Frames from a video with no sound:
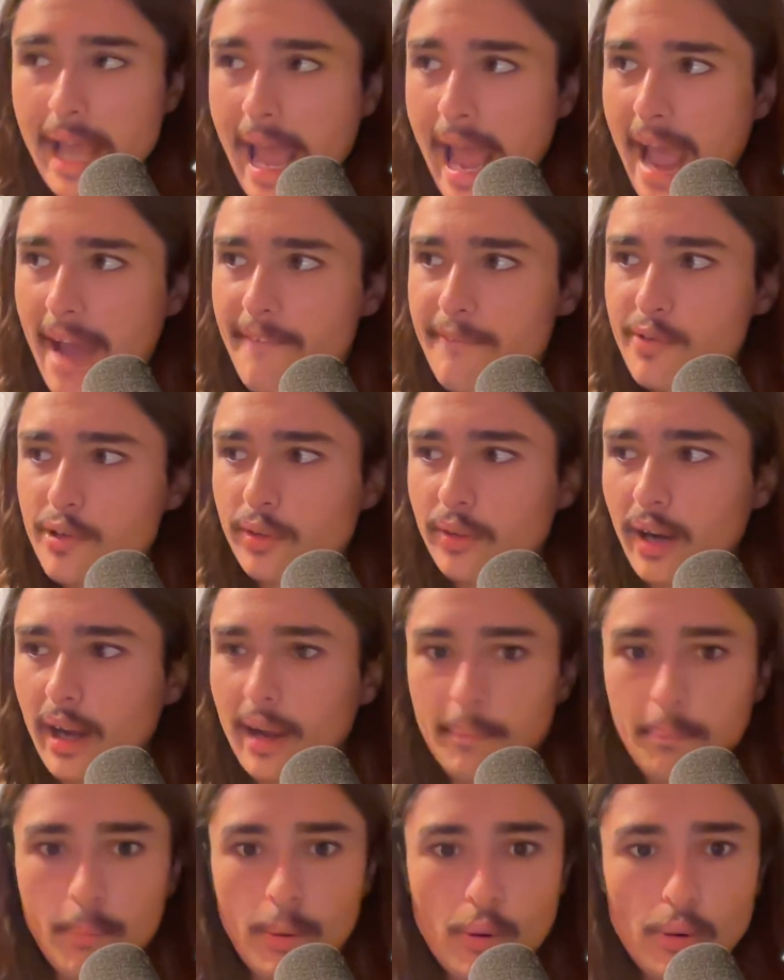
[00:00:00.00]
After
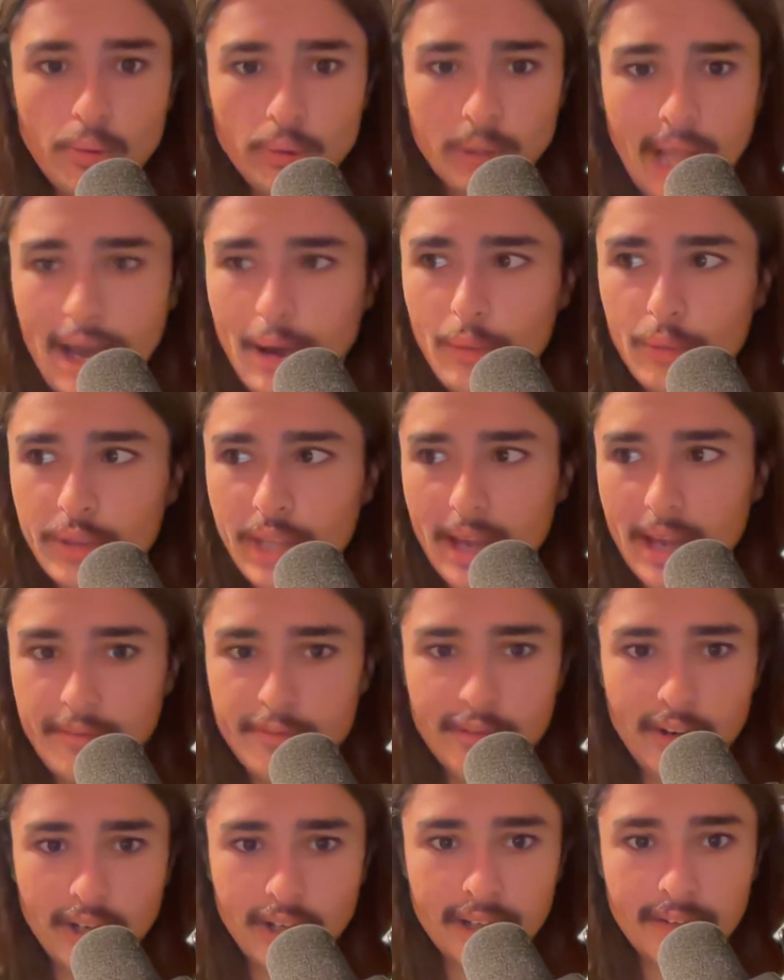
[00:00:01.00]
I pull out that
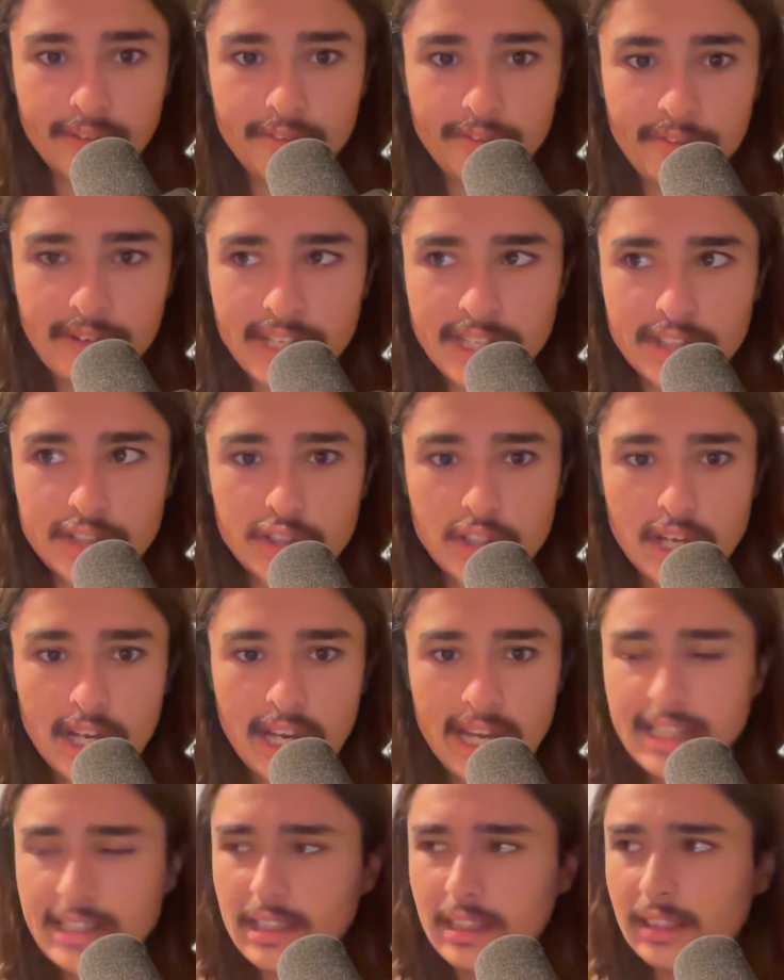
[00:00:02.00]
fucking fence
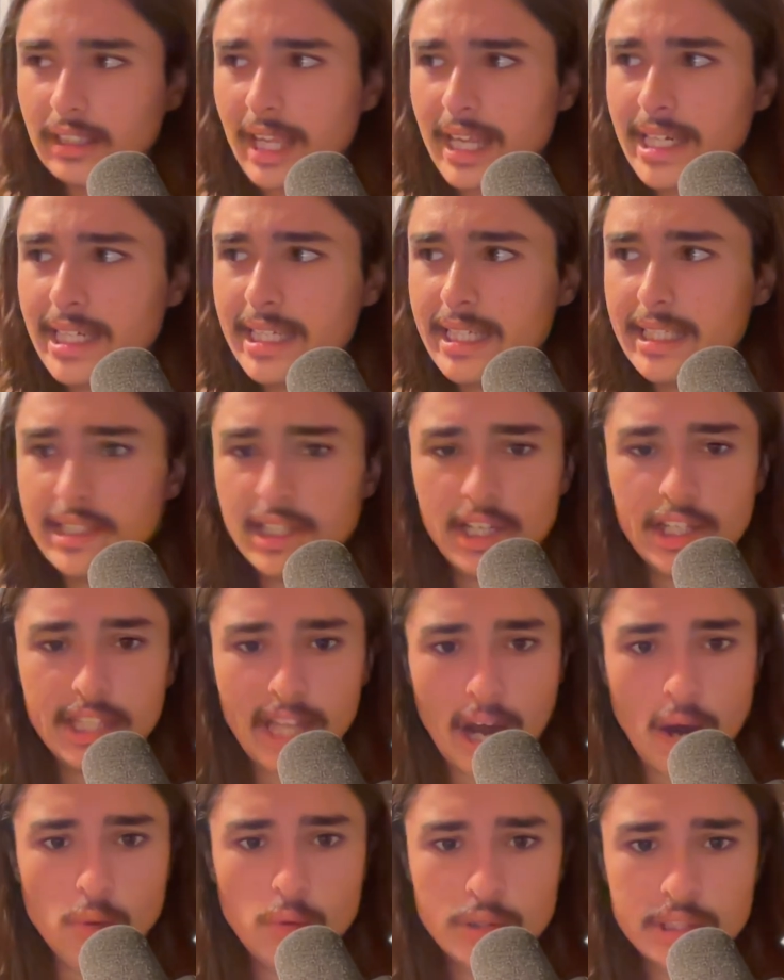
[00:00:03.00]
and the lady
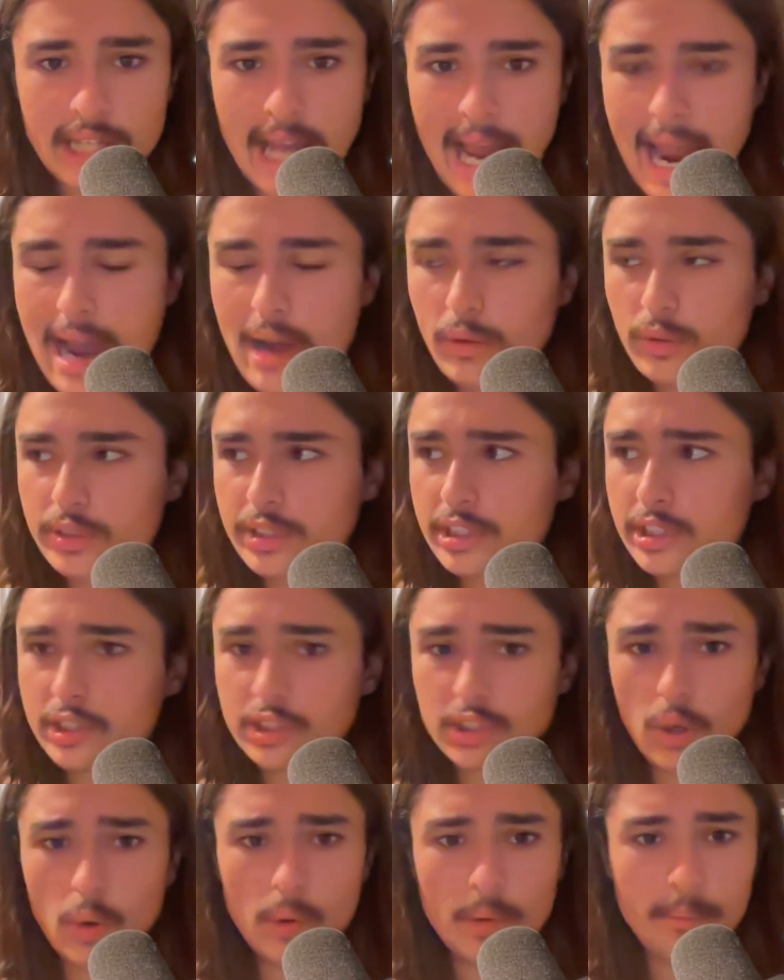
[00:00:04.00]
that owns the house is
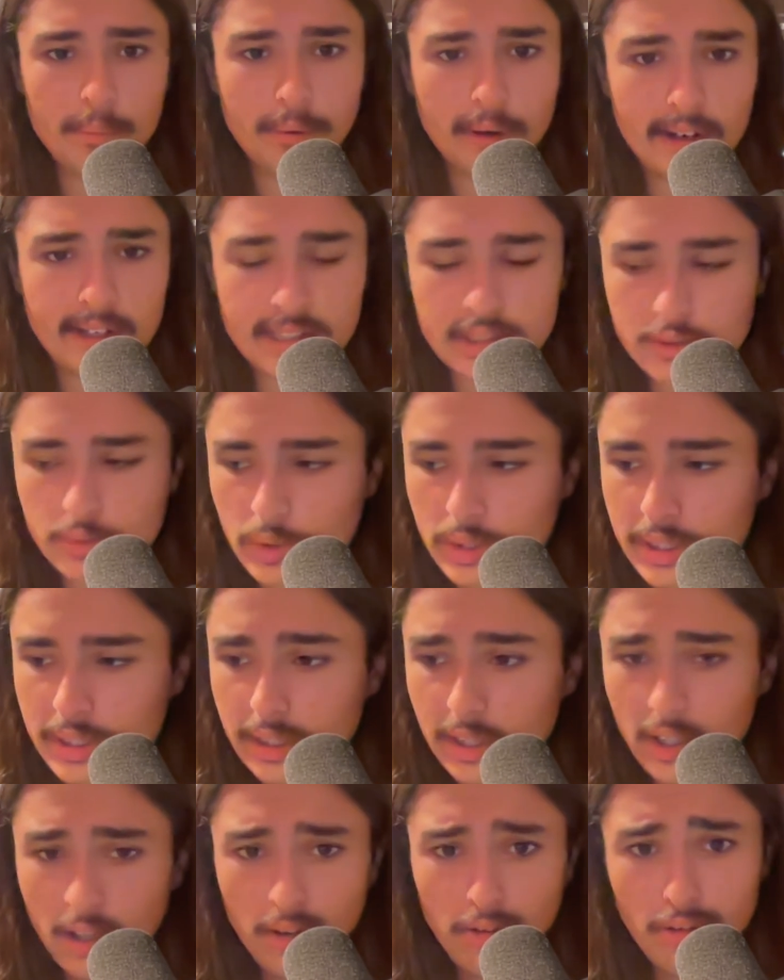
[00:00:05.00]
so impressed
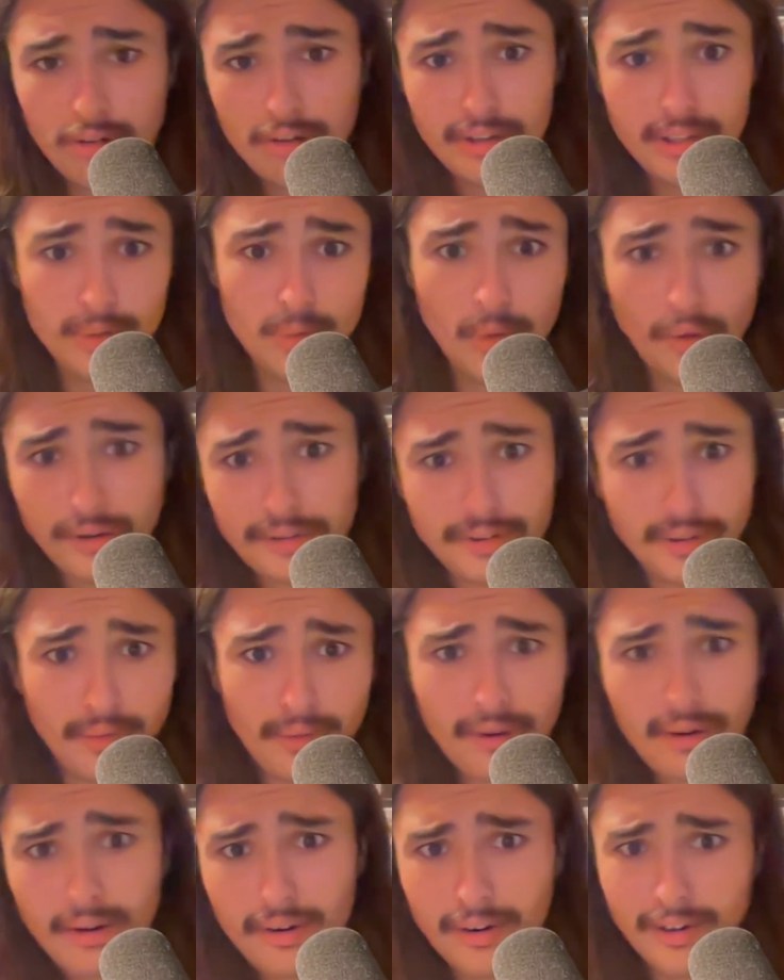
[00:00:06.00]
with, oh, you work so
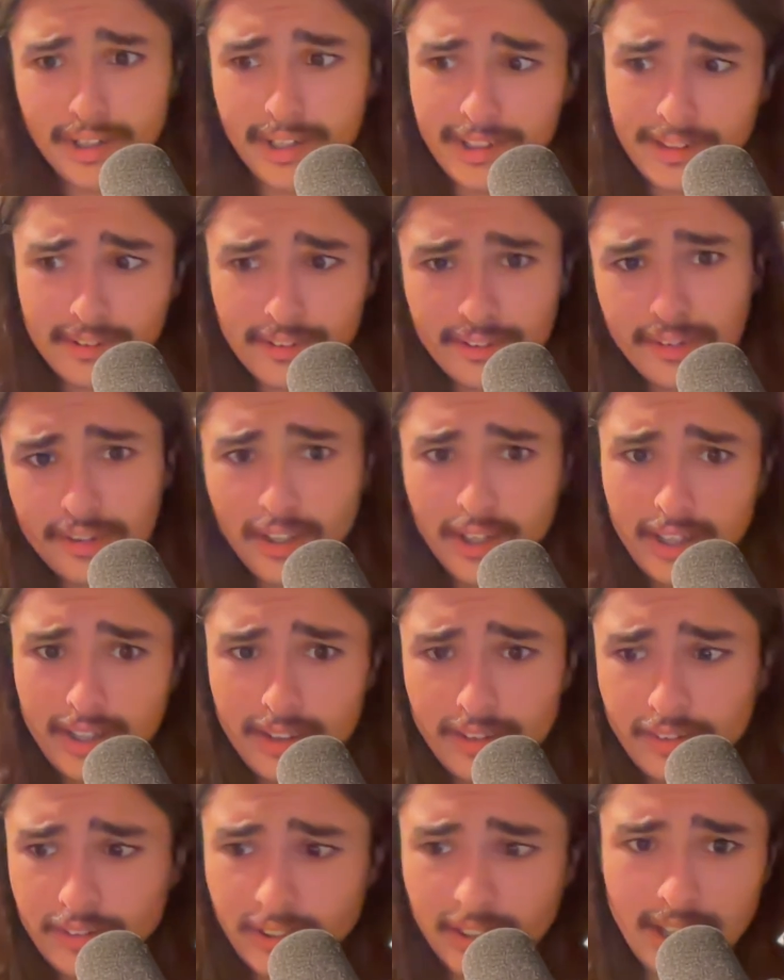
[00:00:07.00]
hard, here's
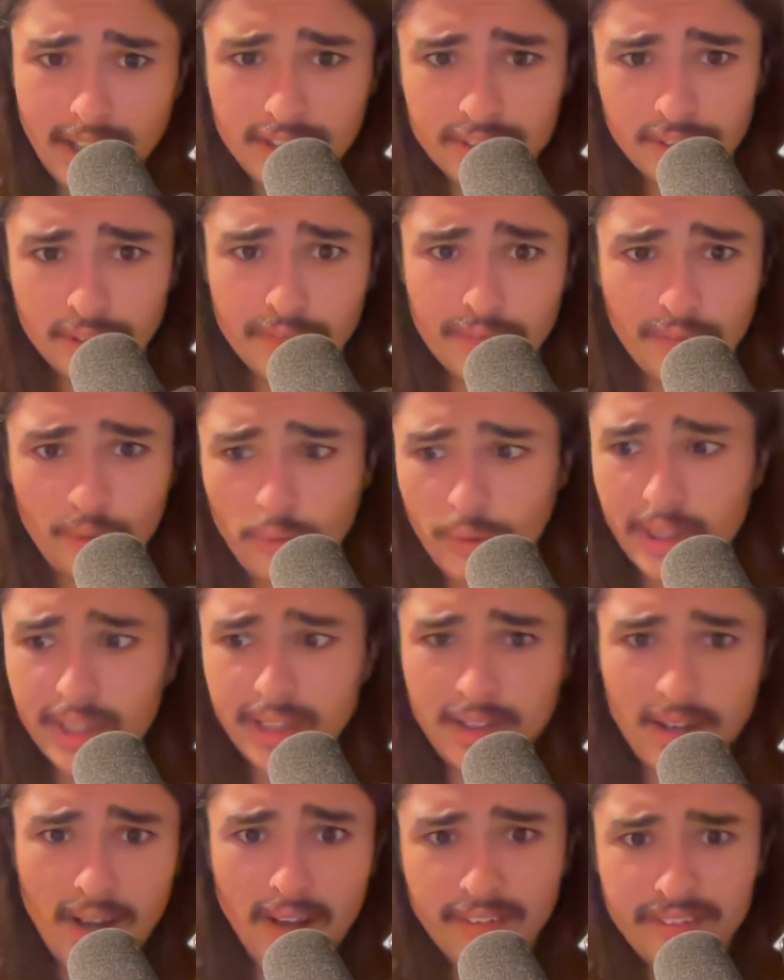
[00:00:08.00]
an extra
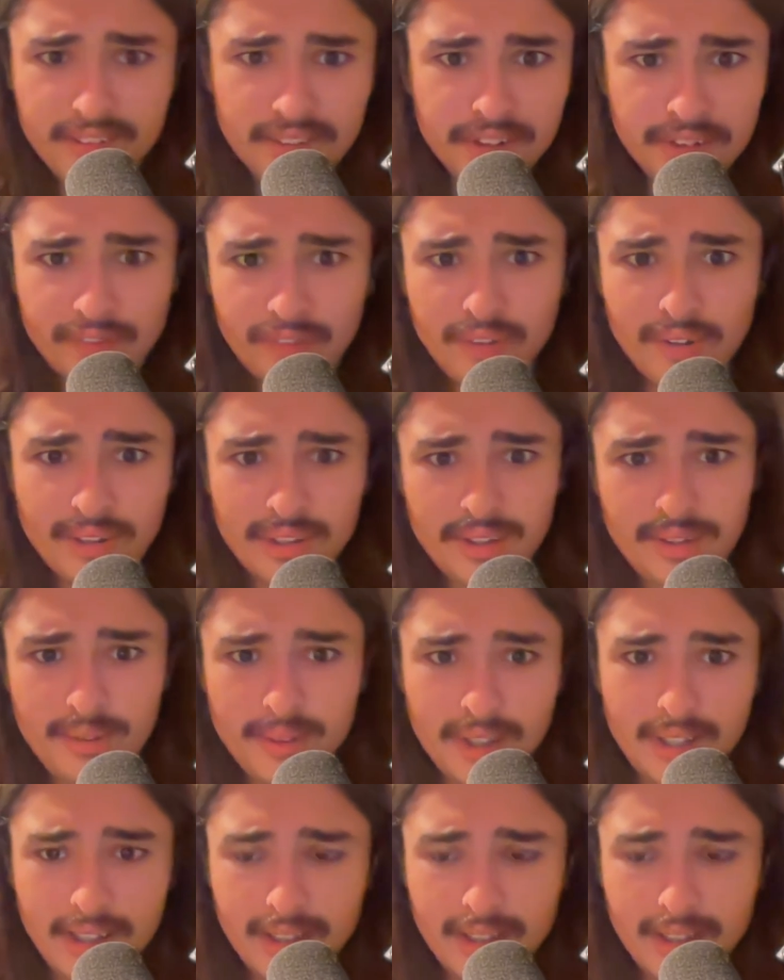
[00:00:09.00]
$40 for you,